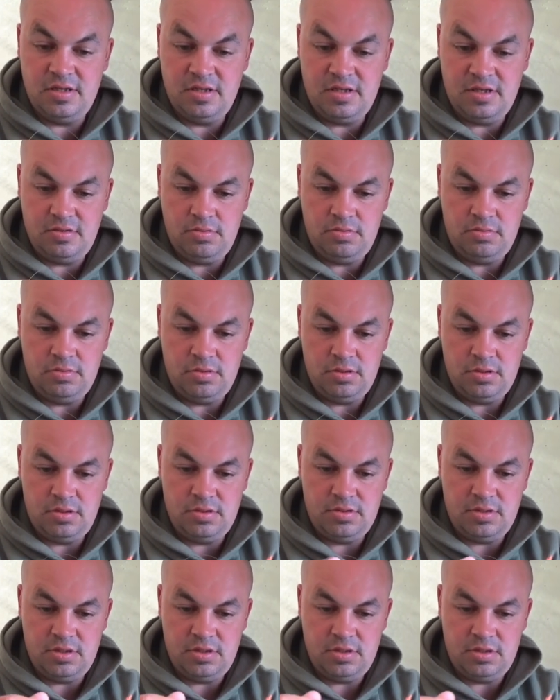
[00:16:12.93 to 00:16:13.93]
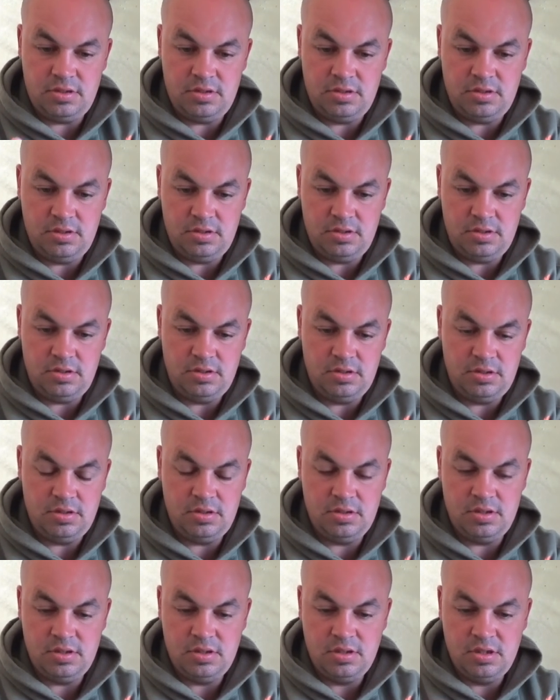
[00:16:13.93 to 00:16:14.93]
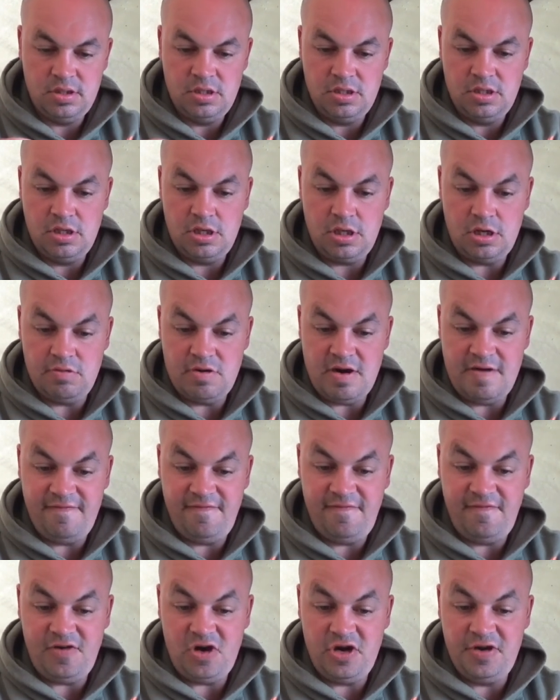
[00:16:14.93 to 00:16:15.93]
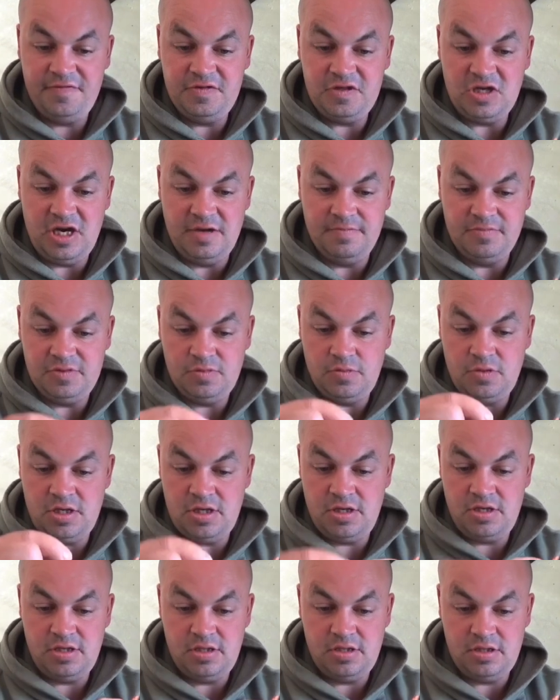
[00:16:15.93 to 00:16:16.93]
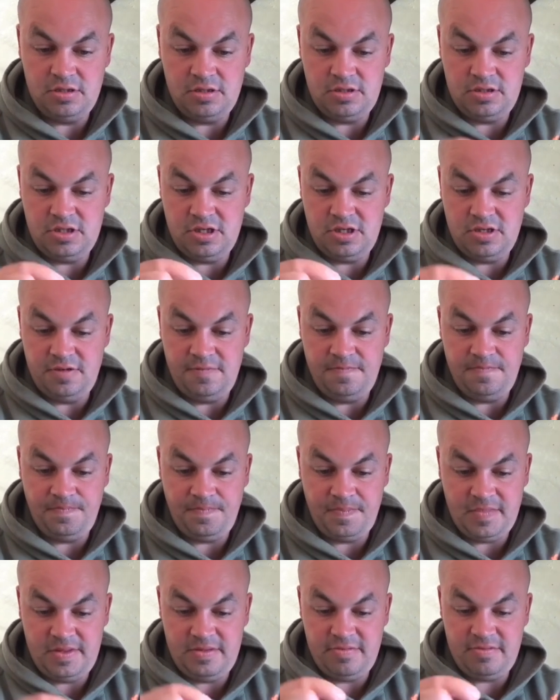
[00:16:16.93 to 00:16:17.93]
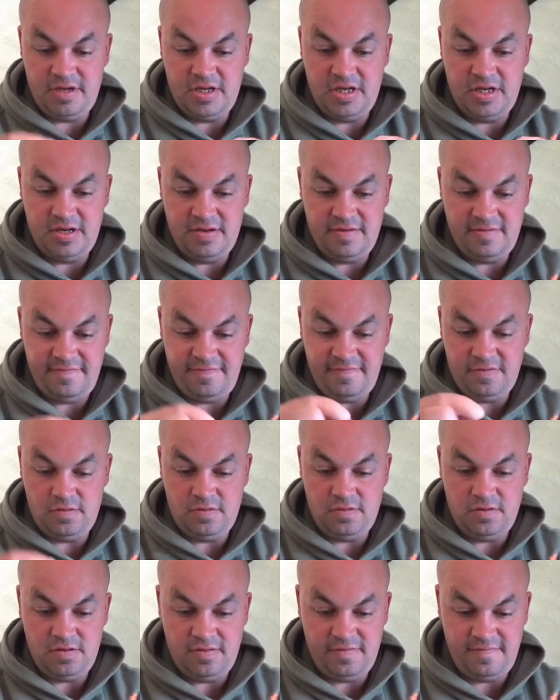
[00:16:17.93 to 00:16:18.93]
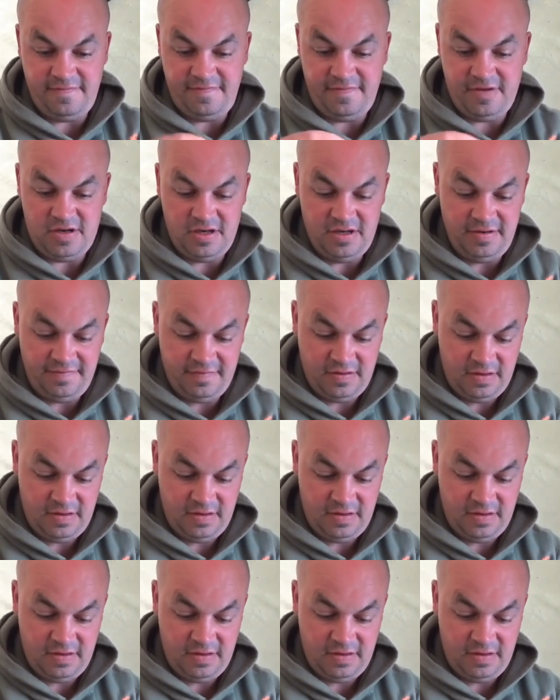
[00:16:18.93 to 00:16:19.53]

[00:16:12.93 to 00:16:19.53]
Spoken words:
ooh, hold on, go around 5 times. 1, 2, 3, 4, 5.